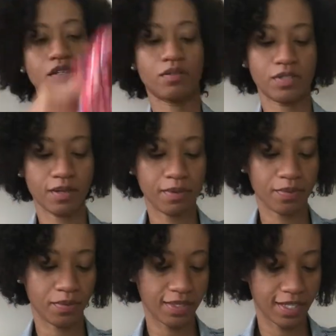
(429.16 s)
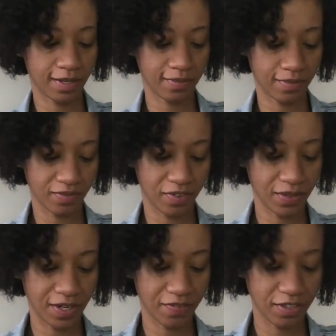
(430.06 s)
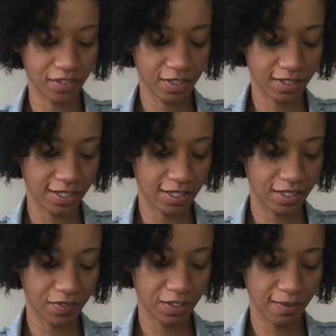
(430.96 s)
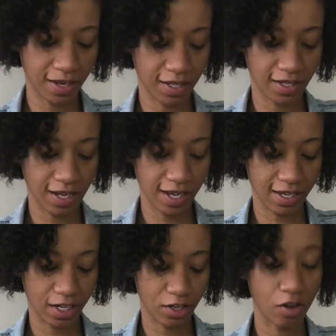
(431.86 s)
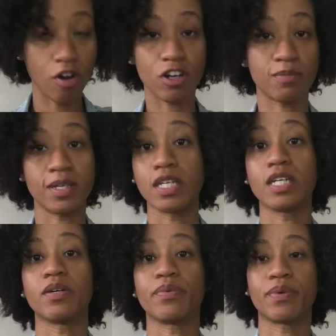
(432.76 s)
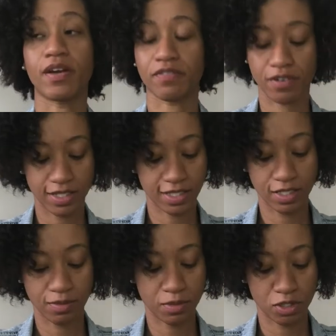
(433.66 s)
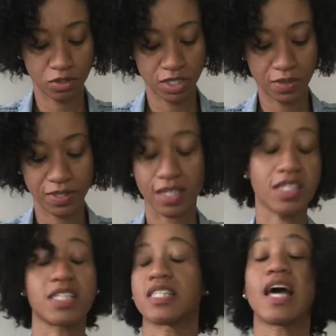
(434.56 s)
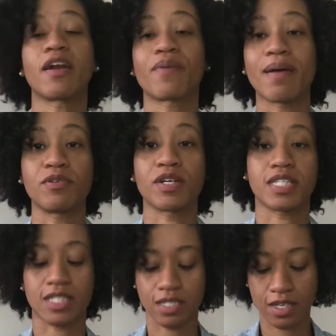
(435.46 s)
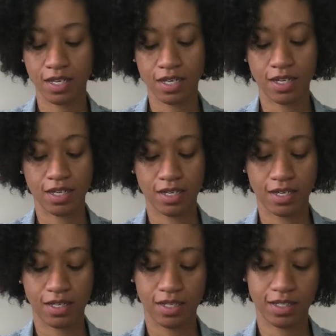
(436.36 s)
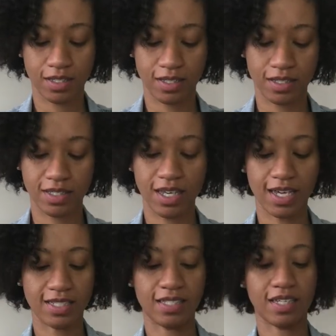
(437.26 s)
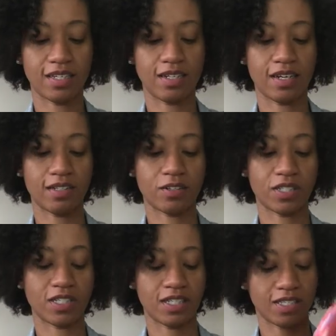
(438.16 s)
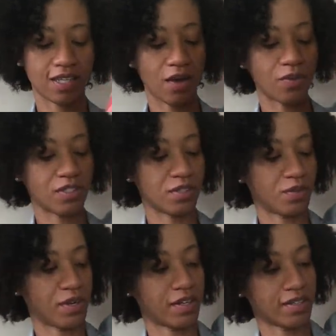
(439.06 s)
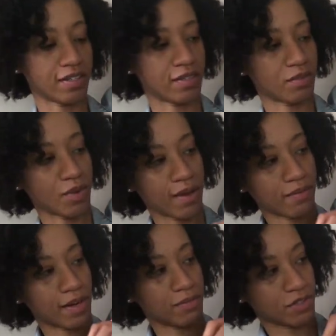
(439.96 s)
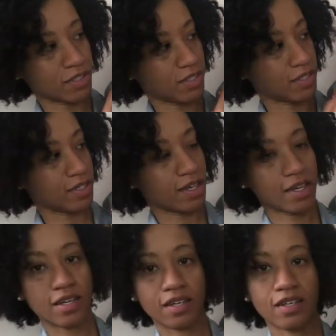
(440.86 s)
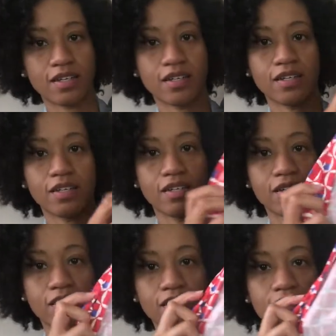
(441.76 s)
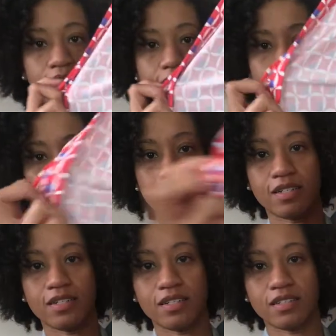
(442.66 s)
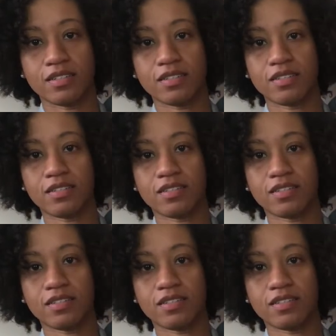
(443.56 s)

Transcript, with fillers: which I remember one time for when I first started selling stuff, somebody like dogged me after I sent them this dress. They was like, this is not a wrap dress. This is a size ten or six. I wasn't aware that wrap dresses like tied in here.